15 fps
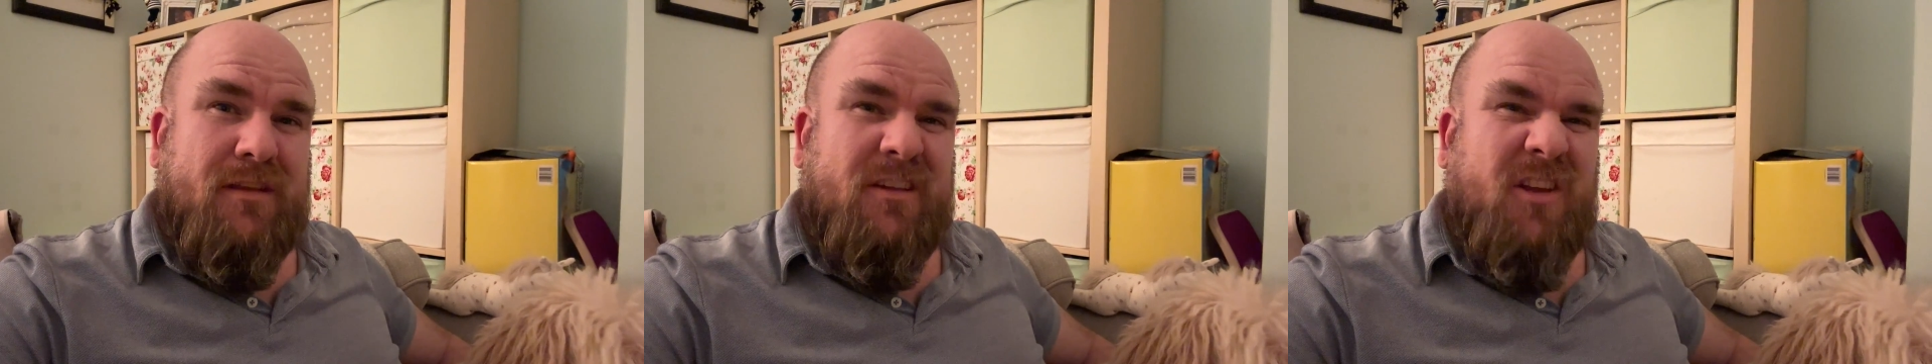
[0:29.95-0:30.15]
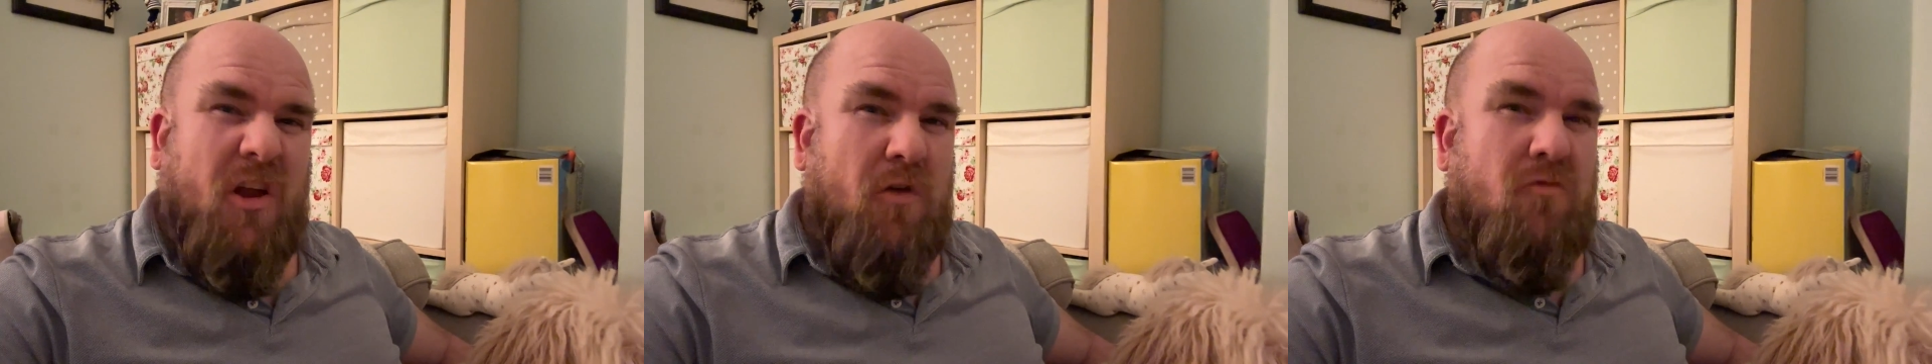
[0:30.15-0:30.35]

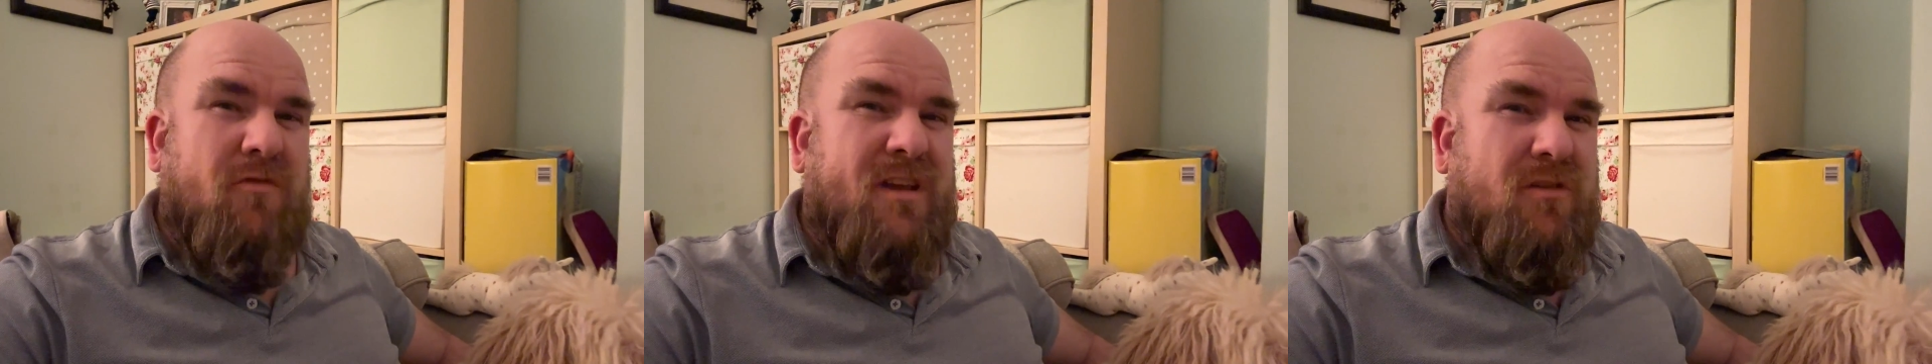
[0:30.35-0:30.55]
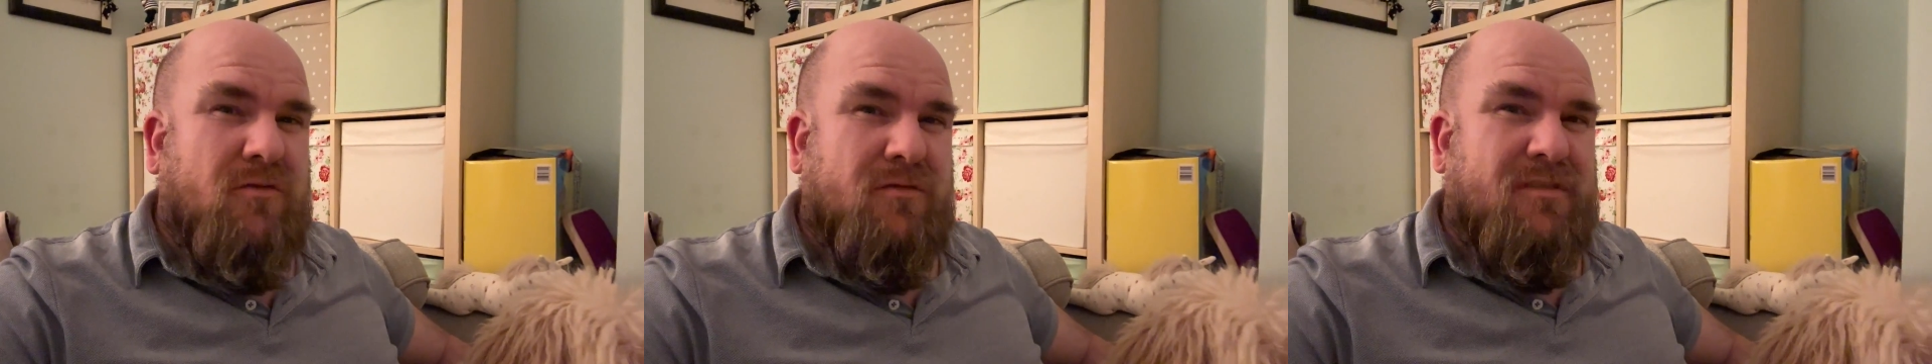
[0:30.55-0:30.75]

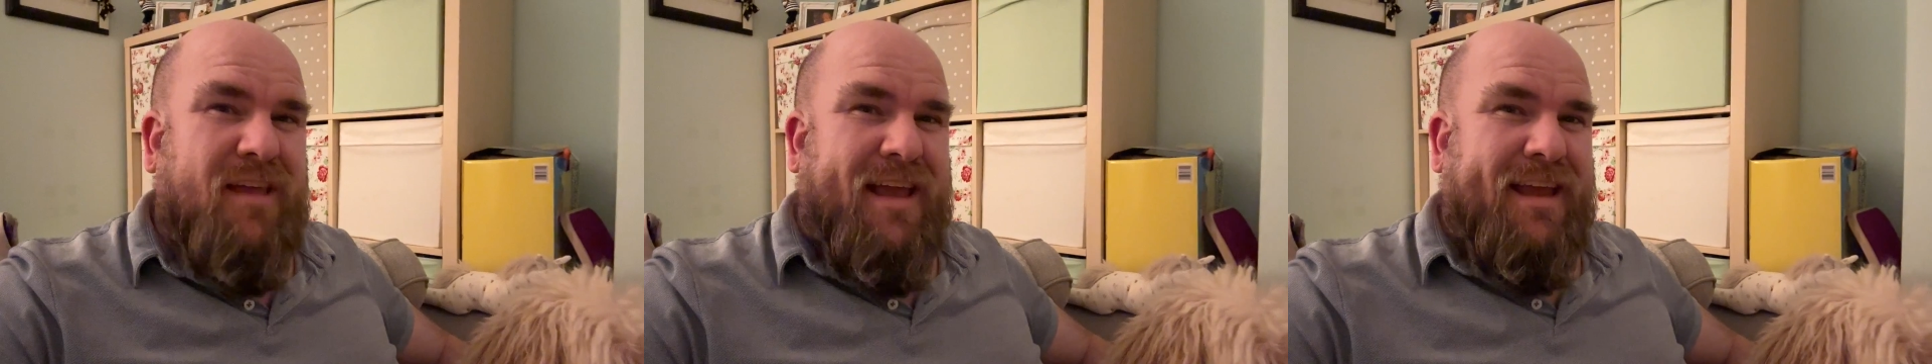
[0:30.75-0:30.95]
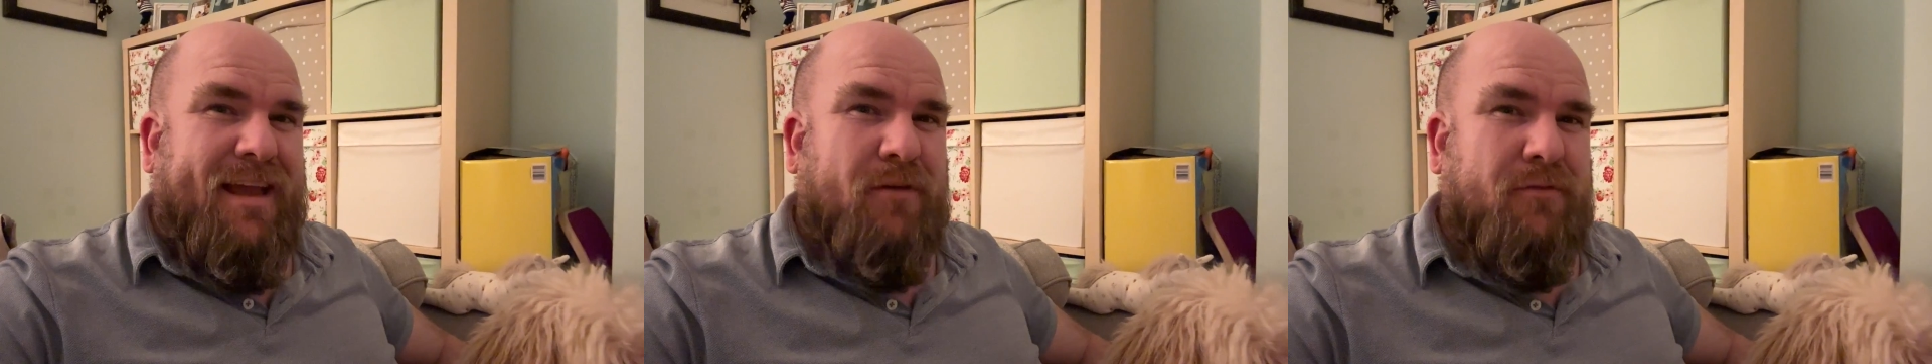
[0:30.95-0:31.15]
real
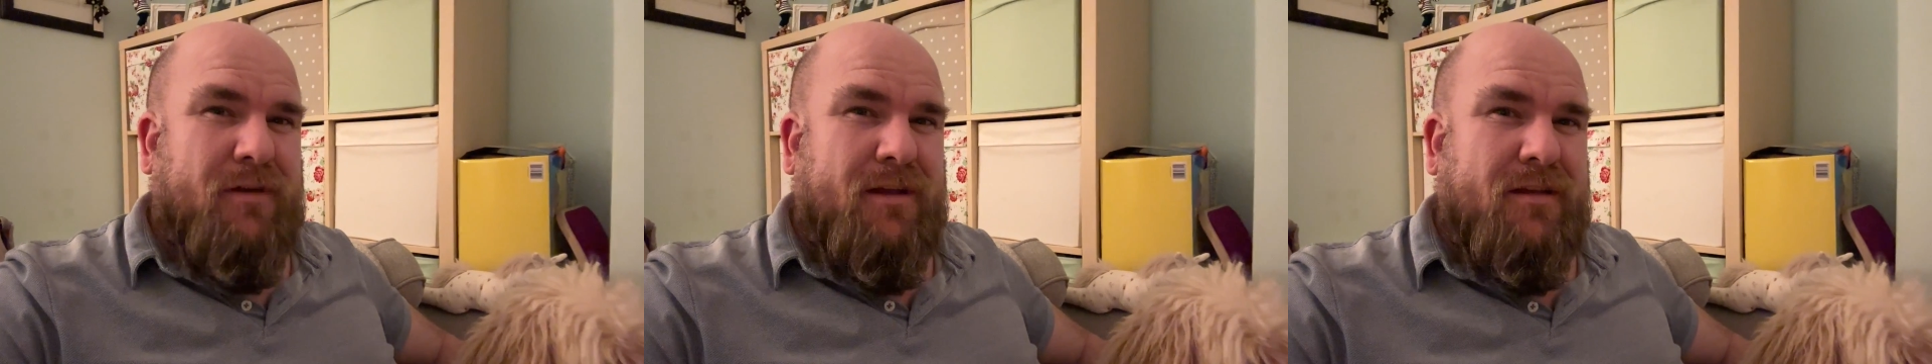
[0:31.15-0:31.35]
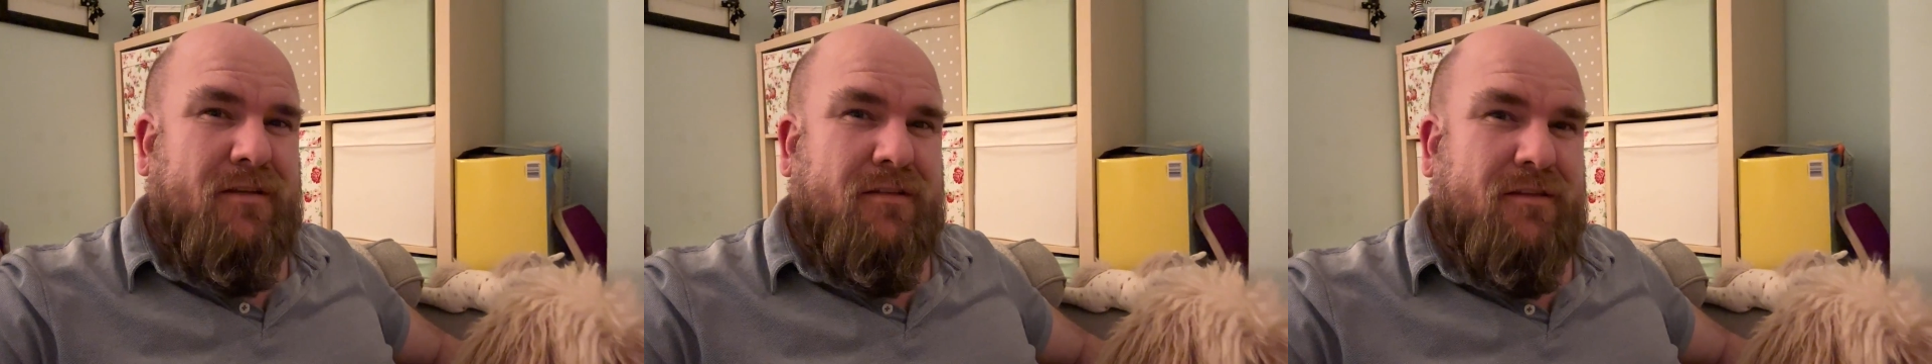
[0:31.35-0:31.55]
day of
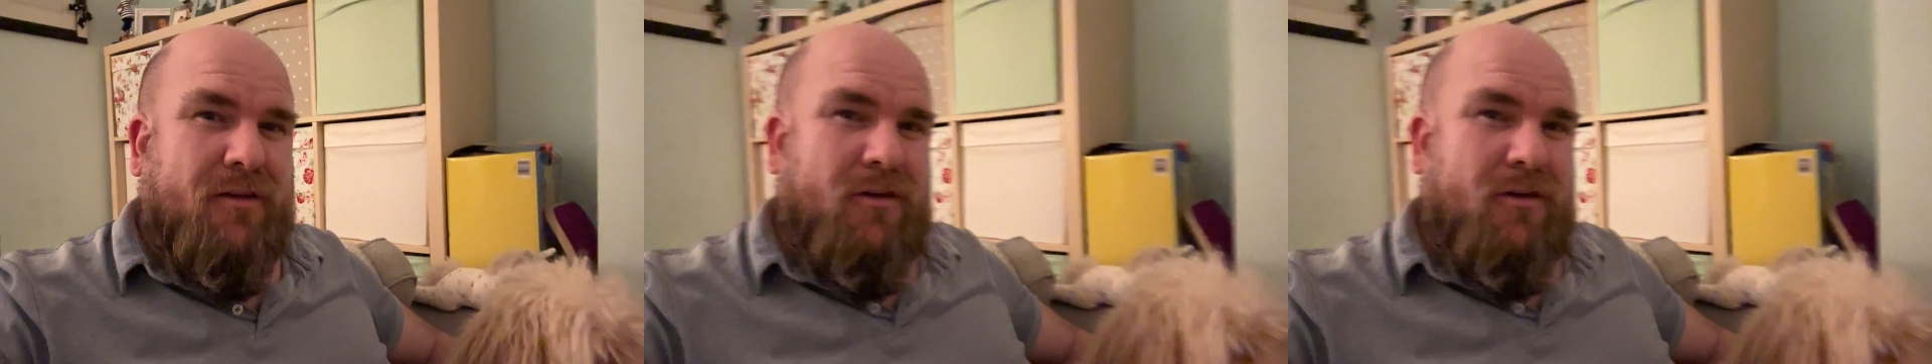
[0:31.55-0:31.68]
it. So